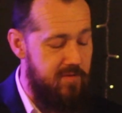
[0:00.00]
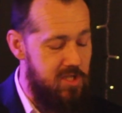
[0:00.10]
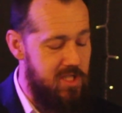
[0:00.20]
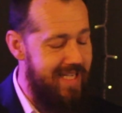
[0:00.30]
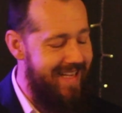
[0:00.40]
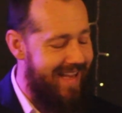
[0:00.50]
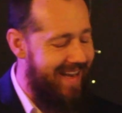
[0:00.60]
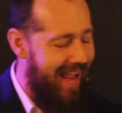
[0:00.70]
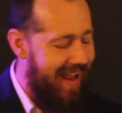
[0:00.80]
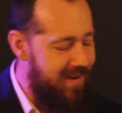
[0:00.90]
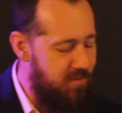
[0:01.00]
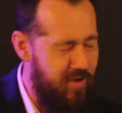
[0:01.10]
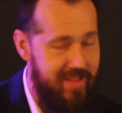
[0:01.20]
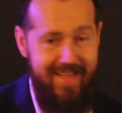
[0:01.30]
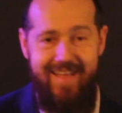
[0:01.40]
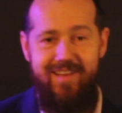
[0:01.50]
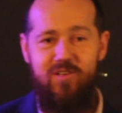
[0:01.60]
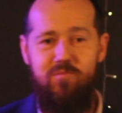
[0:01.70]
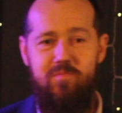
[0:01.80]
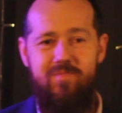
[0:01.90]
the sea and everything in
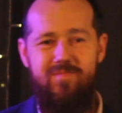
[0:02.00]
them.